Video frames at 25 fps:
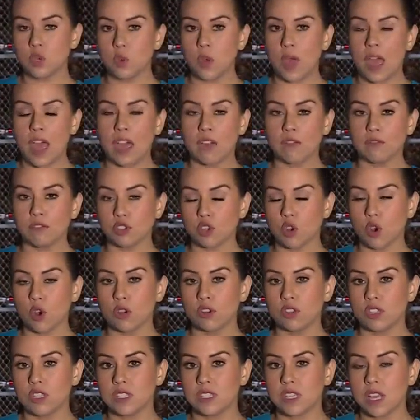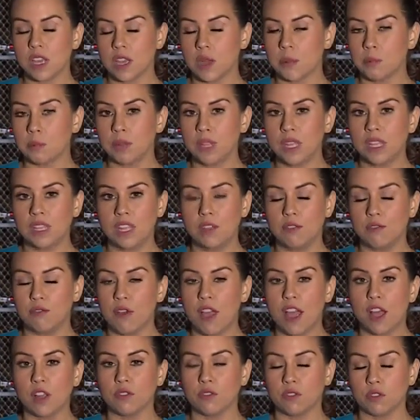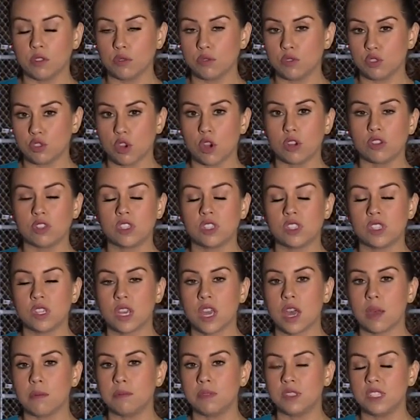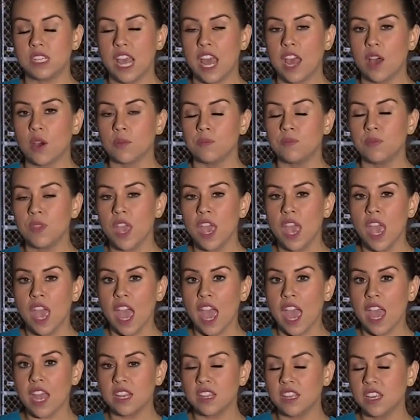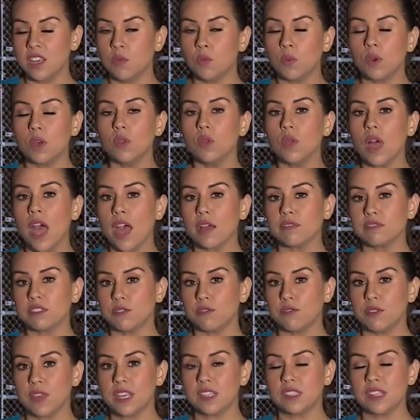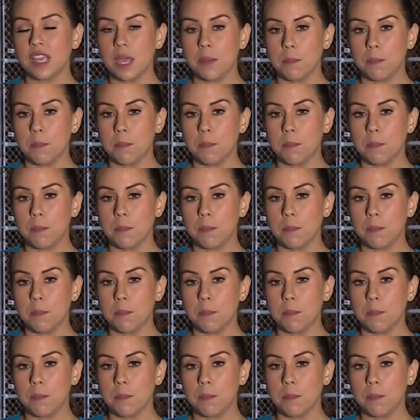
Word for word: to have charges completely filed for those charges to come down, and he will have to face